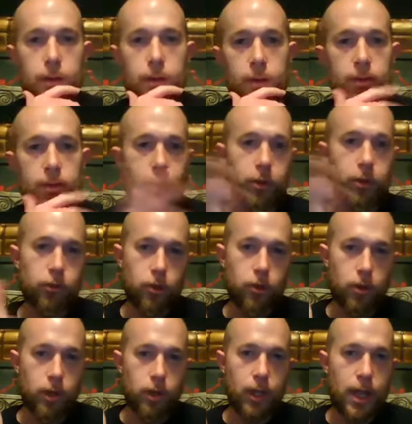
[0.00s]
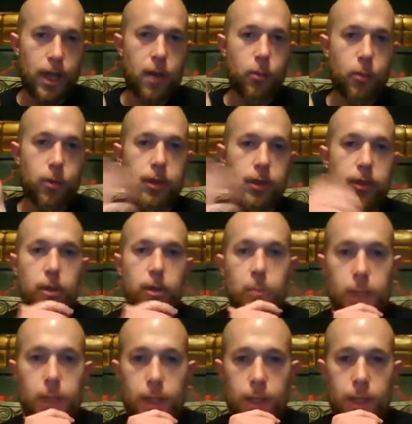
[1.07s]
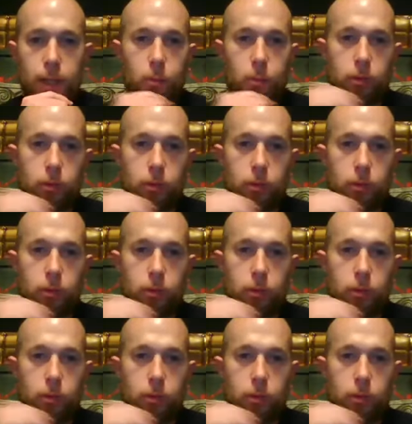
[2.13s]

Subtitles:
That's something I struggled a lot with in the beginning,